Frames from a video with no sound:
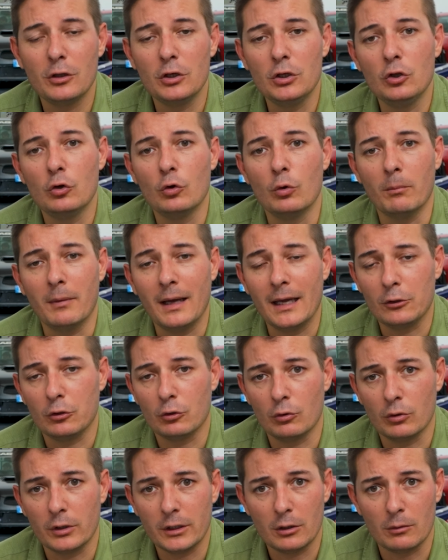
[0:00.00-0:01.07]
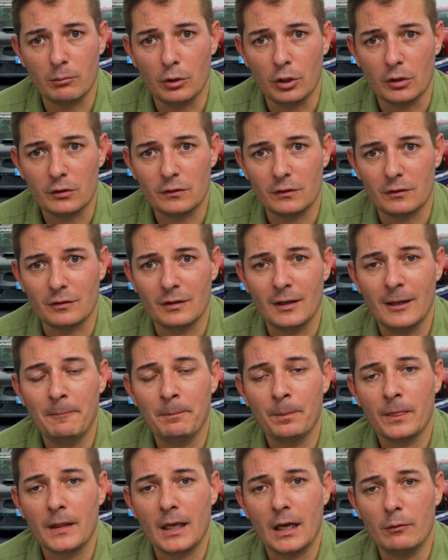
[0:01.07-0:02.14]
the new manual gearboxes
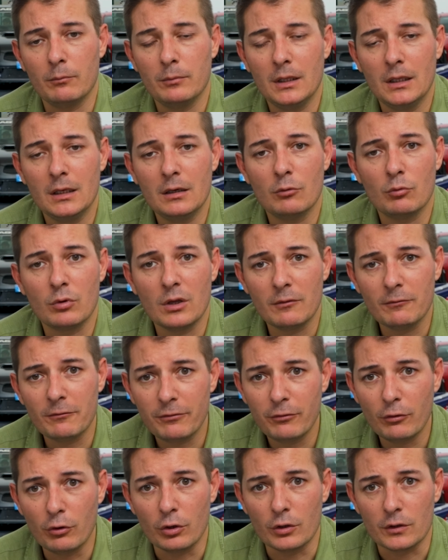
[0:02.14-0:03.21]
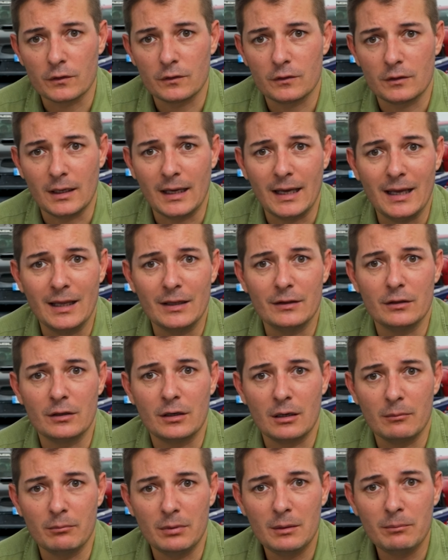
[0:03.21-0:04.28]
are being reinforced and
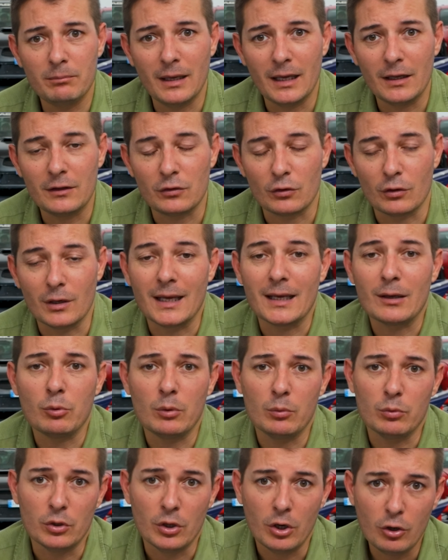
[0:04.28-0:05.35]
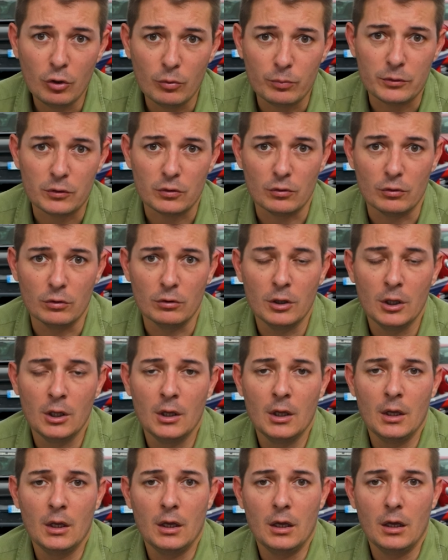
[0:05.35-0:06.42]
are a bit better like we would hope to
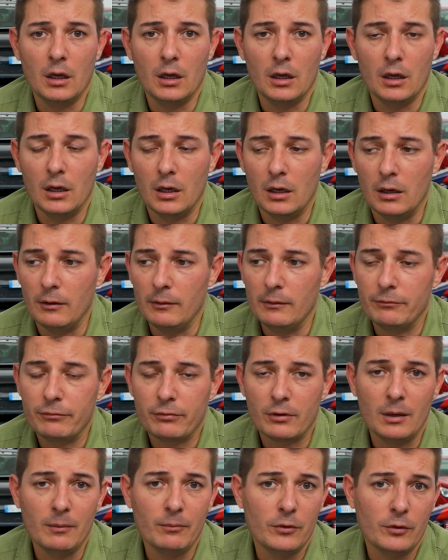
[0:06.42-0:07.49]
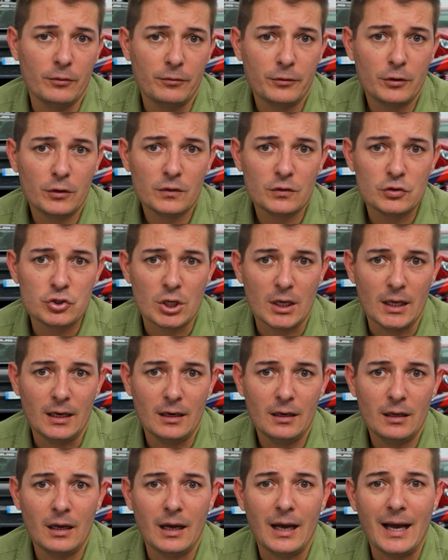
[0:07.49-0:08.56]
from the first
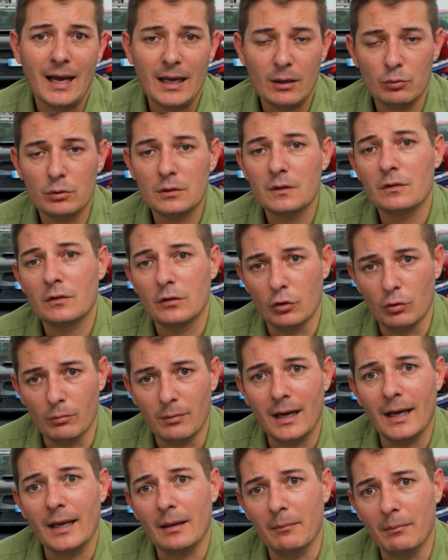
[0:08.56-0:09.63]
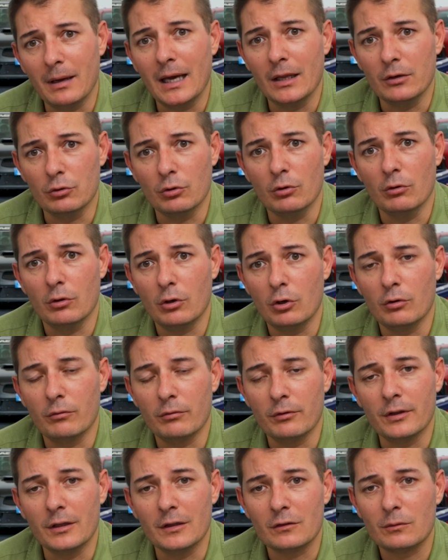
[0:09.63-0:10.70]
gen, I would still buy a manual
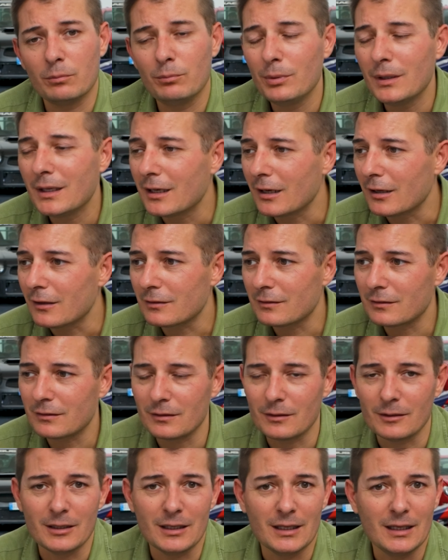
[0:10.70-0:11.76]
over this because